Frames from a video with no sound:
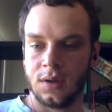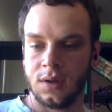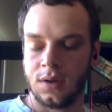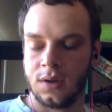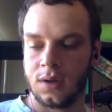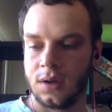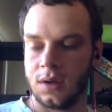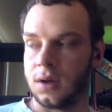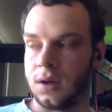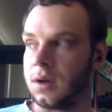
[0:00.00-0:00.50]

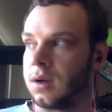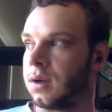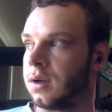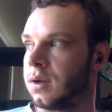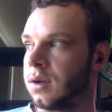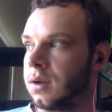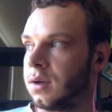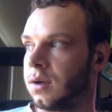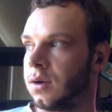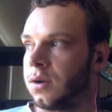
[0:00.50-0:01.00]

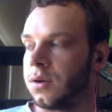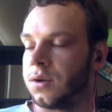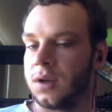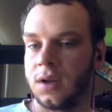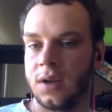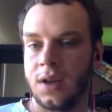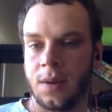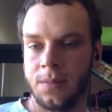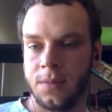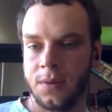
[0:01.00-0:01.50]
On the
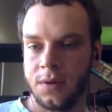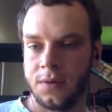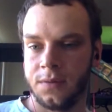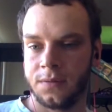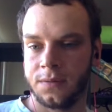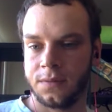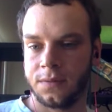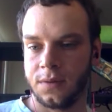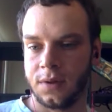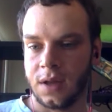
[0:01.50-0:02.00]
adaptive
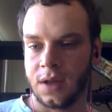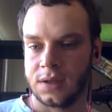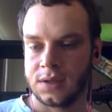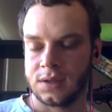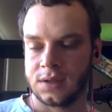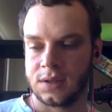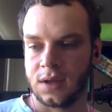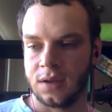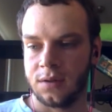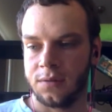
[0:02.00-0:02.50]
last
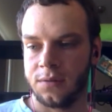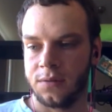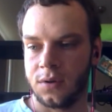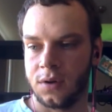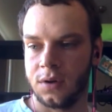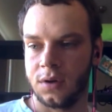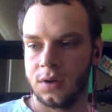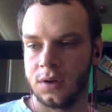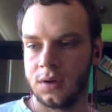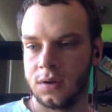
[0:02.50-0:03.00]
stand
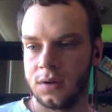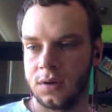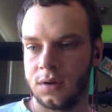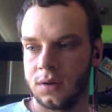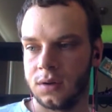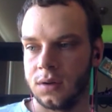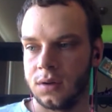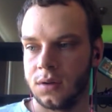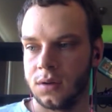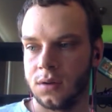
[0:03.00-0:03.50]
front,
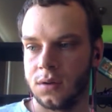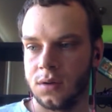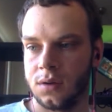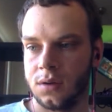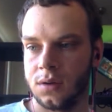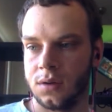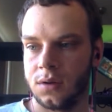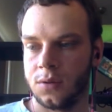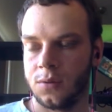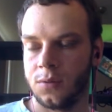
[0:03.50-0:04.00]

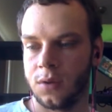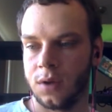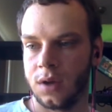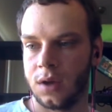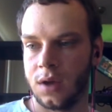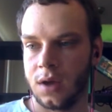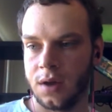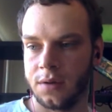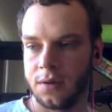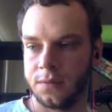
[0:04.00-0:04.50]
we
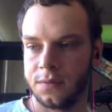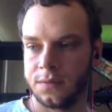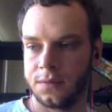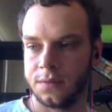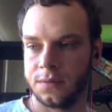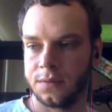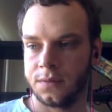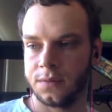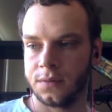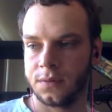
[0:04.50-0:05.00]
have
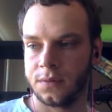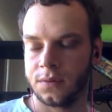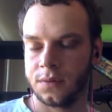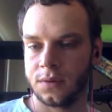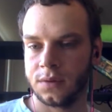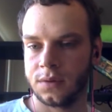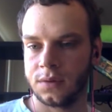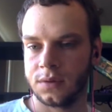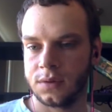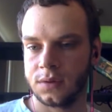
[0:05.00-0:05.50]

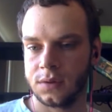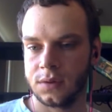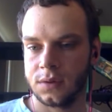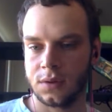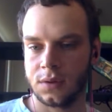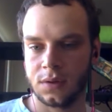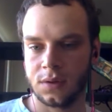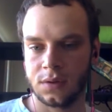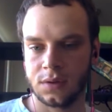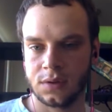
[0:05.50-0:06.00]

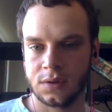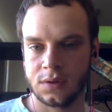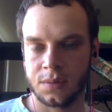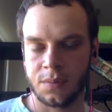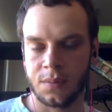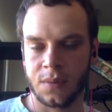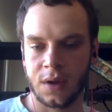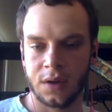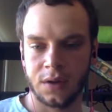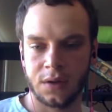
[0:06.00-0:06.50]
some
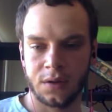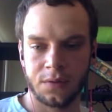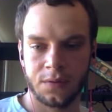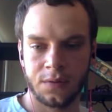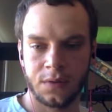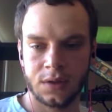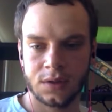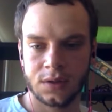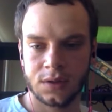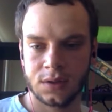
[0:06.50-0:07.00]
minor
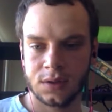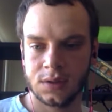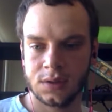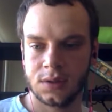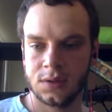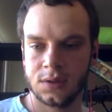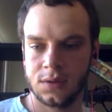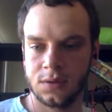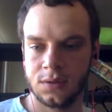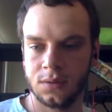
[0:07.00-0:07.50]

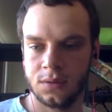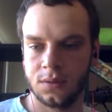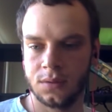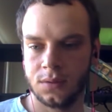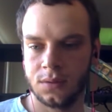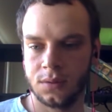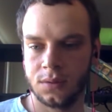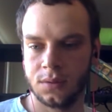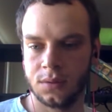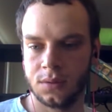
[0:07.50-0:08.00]
fixes
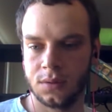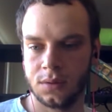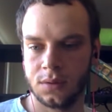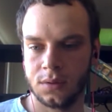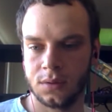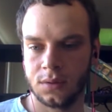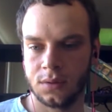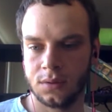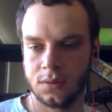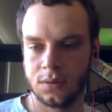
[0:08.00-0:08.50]
to
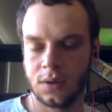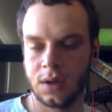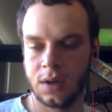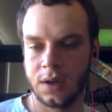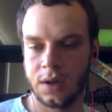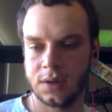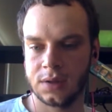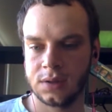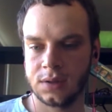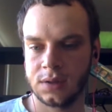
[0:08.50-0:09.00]
the
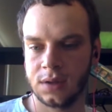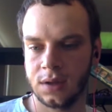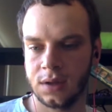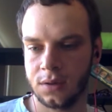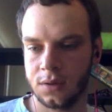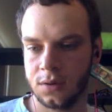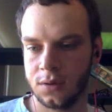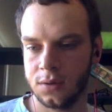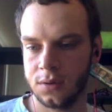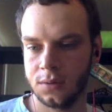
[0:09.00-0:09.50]
last stand
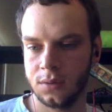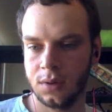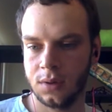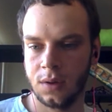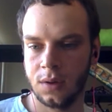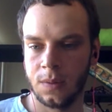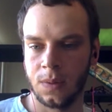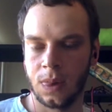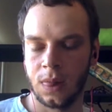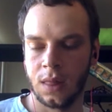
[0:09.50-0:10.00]
code.
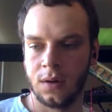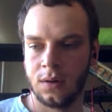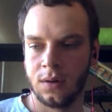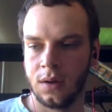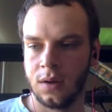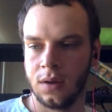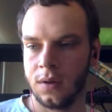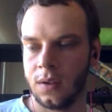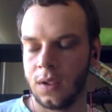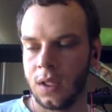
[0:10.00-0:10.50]

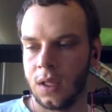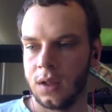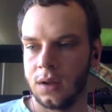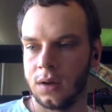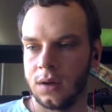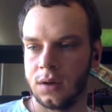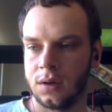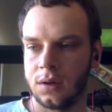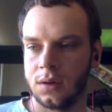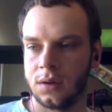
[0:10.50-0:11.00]

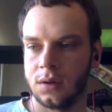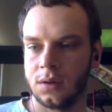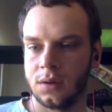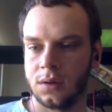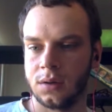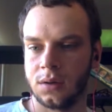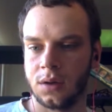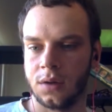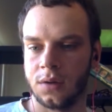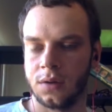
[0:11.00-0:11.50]

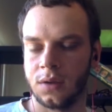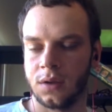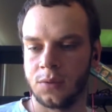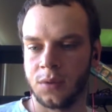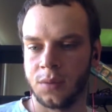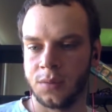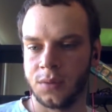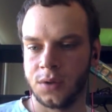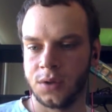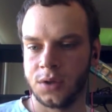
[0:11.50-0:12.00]
I think we
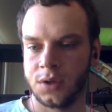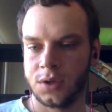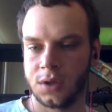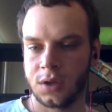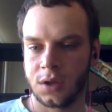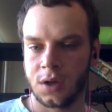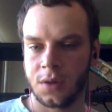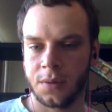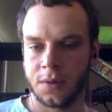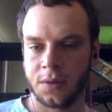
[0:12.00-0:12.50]
merged a
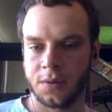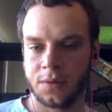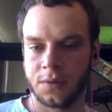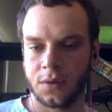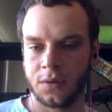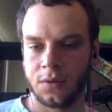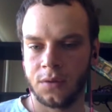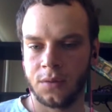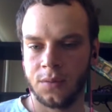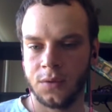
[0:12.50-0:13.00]
couple of
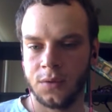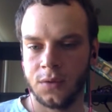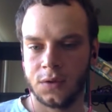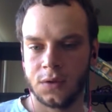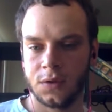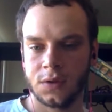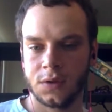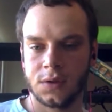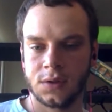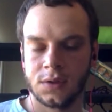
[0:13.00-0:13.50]

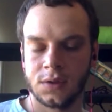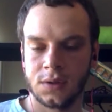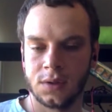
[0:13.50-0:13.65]
contributions.